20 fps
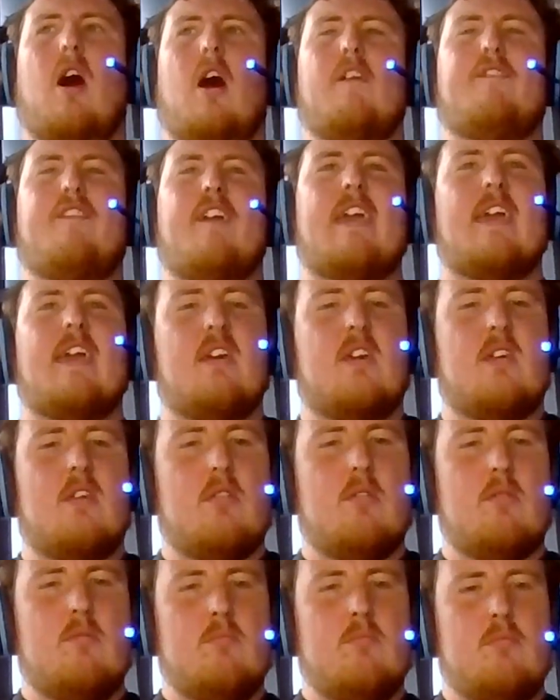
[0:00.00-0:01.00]
I think
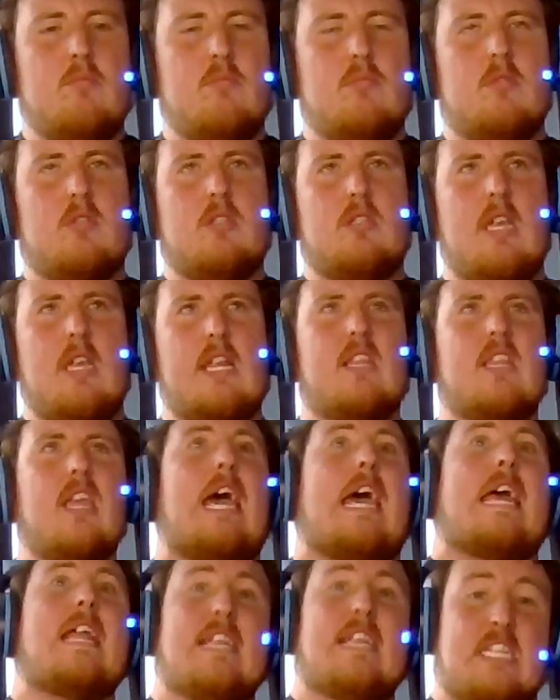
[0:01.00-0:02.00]

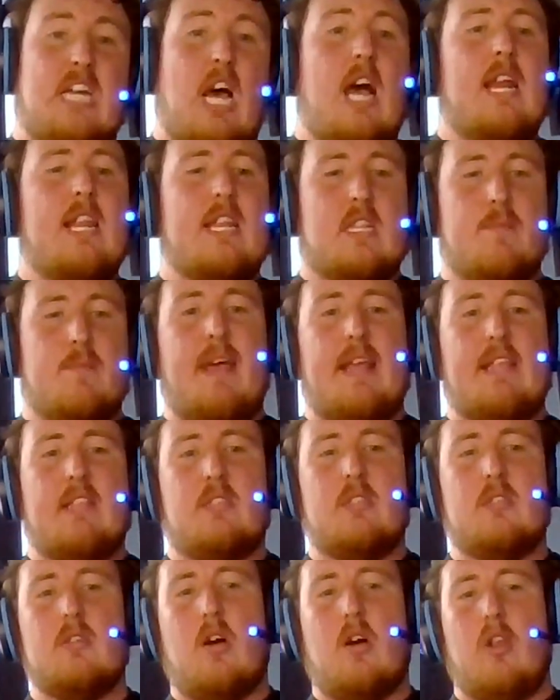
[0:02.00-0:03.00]
it entirely
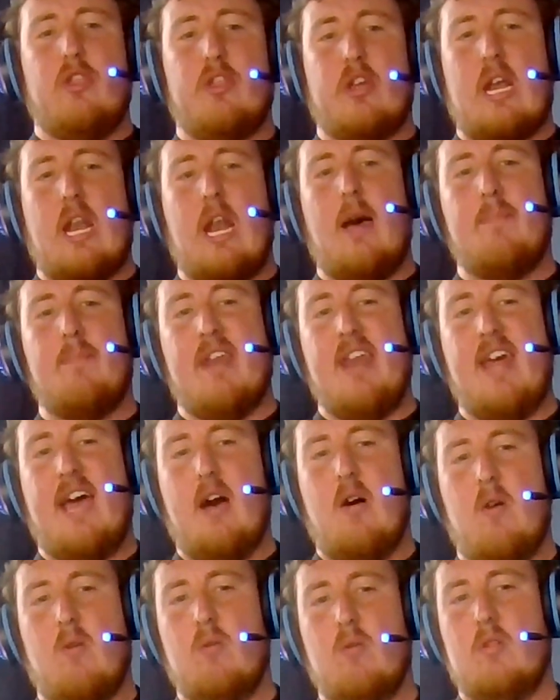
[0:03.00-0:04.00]
depends on the club and
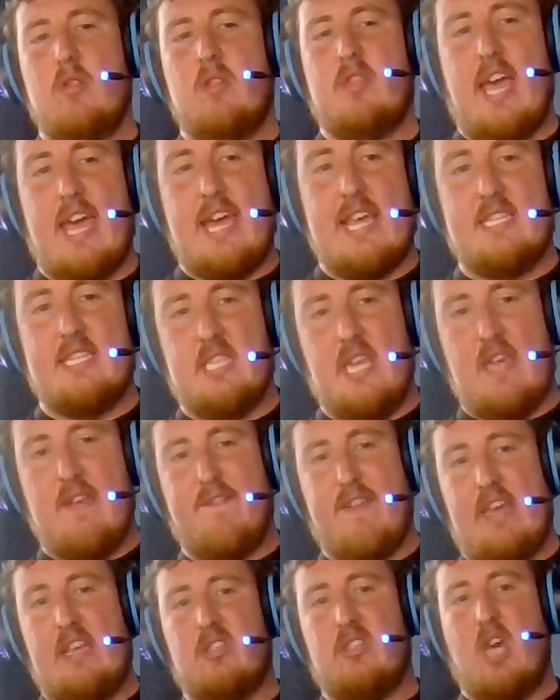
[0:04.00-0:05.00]
how they see
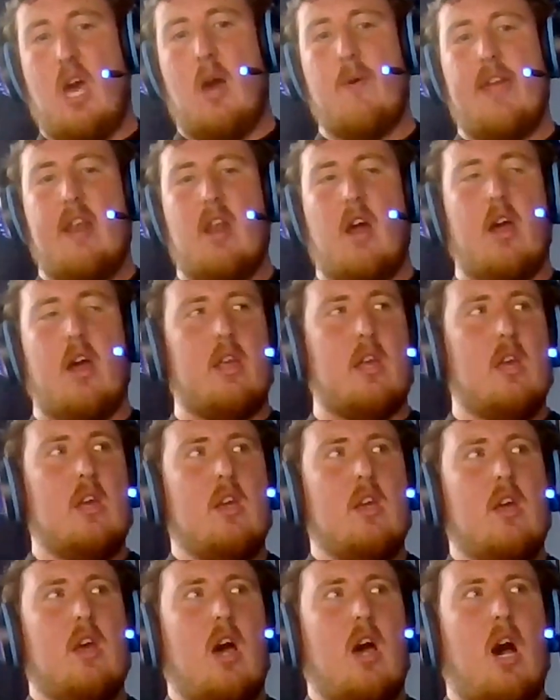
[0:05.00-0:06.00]
things going. Like
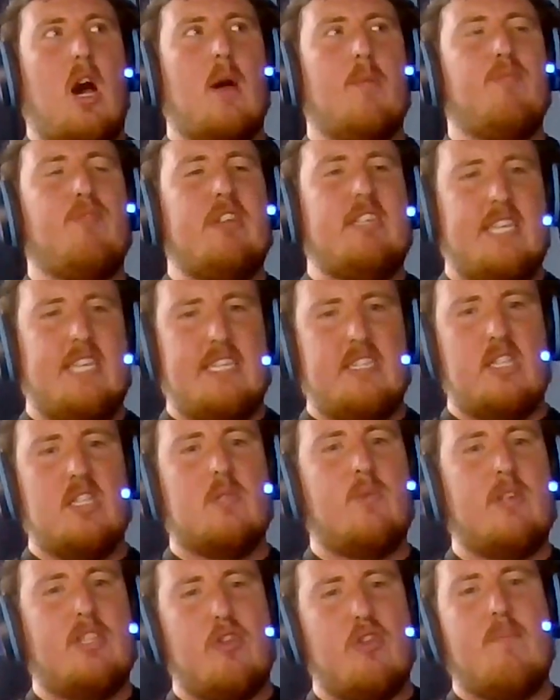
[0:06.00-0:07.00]
our
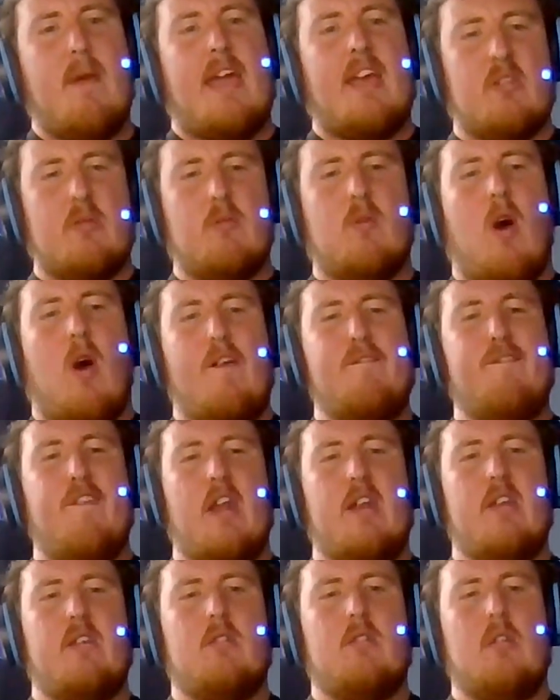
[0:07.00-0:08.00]
pre-seasons, we do make them quite
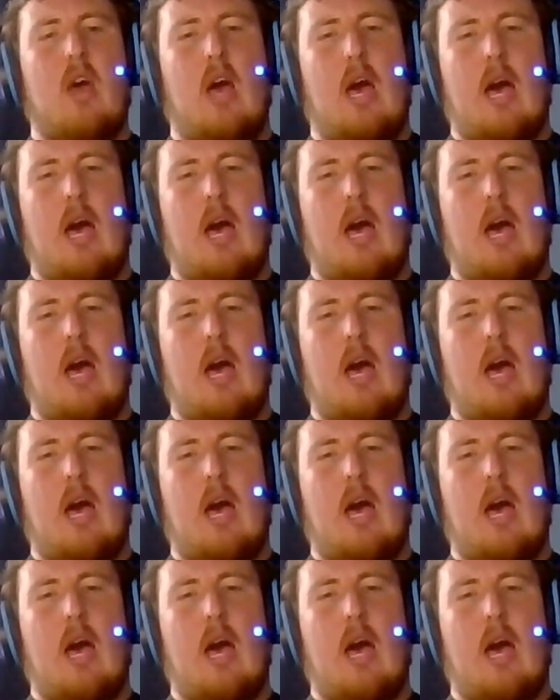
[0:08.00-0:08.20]
fun.